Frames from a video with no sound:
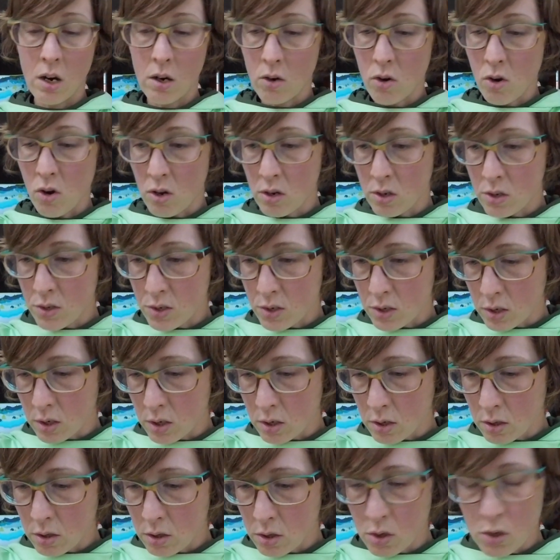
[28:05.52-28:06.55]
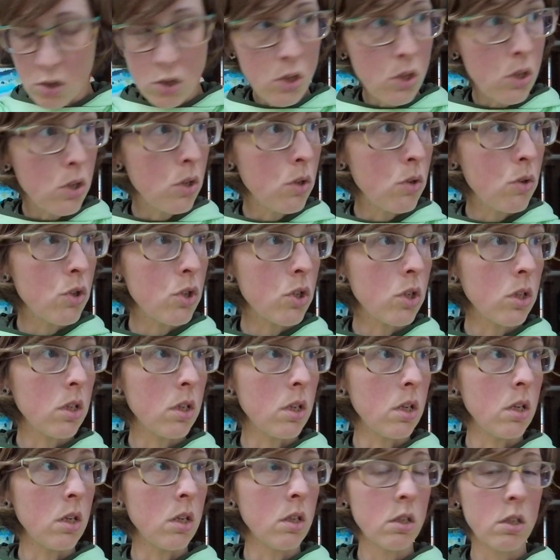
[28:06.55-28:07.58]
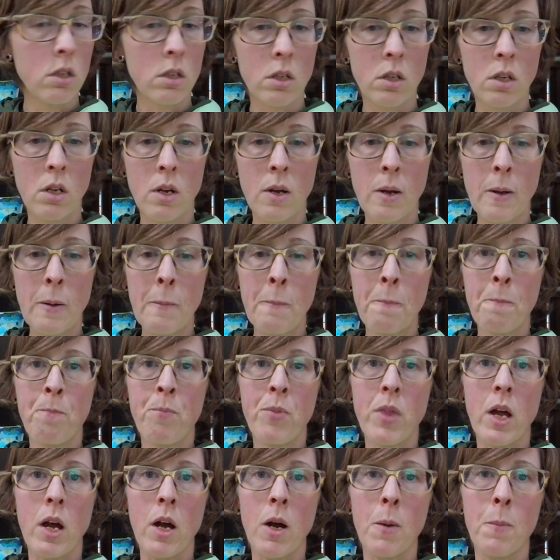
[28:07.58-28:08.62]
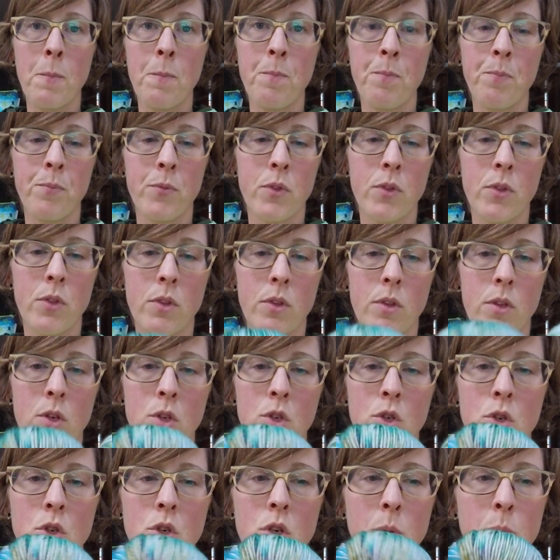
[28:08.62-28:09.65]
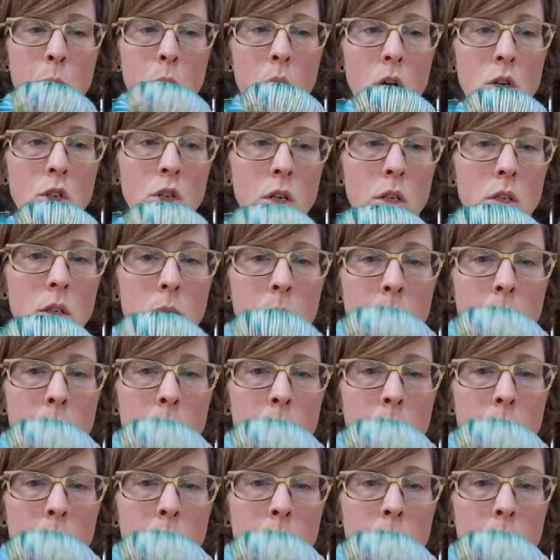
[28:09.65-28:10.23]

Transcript: Honestly, there's usually a project in